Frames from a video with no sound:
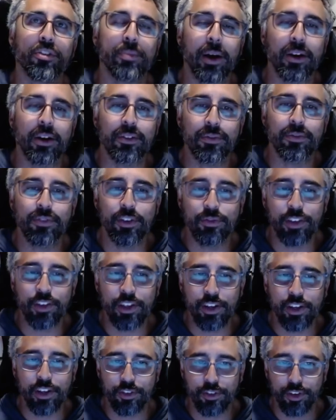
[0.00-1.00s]
about
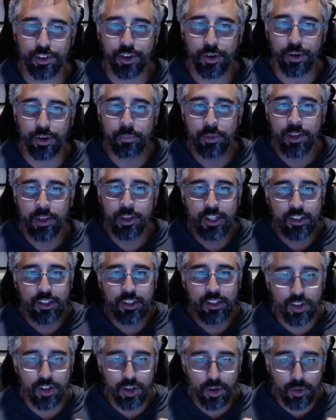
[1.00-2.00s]
fifteen years ago.
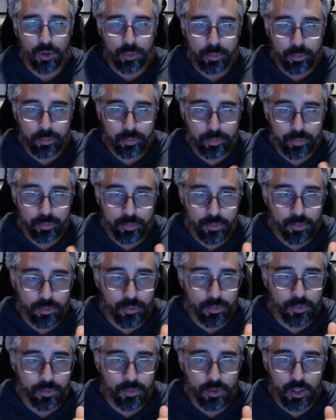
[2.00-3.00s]
So
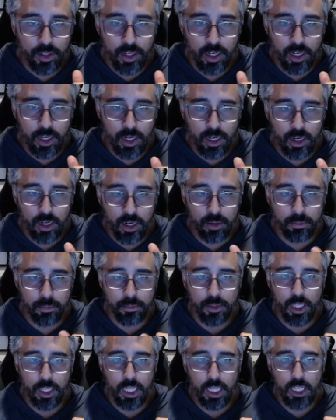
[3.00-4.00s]
um,
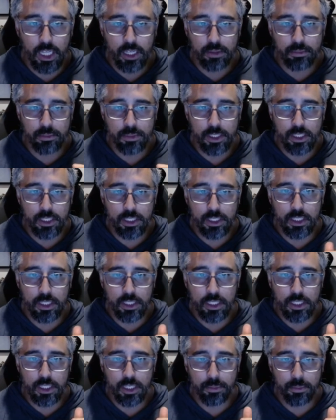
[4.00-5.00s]
let me
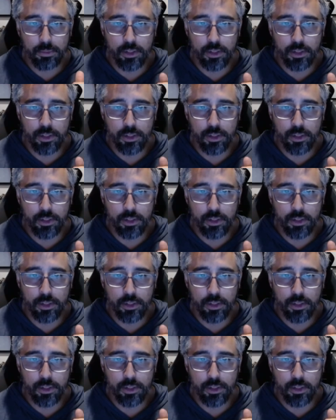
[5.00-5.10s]
keep